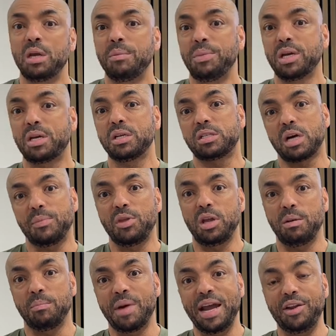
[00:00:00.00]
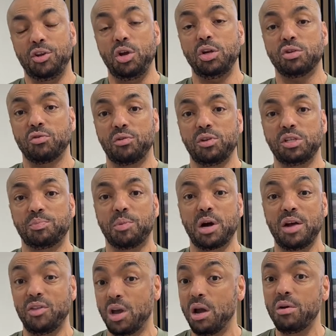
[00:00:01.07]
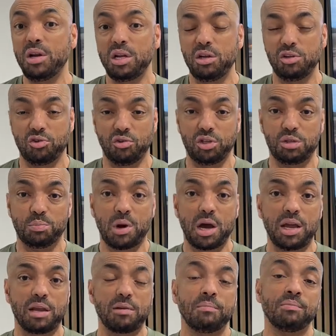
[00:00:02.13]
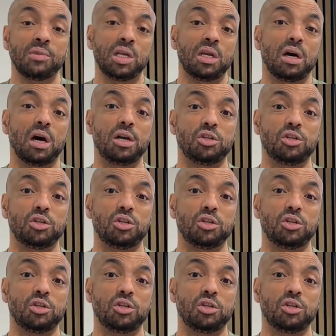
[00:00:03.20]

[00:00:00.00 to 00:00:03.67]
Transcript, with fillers: Because I'm the main user on this bike, the only user on this bike, I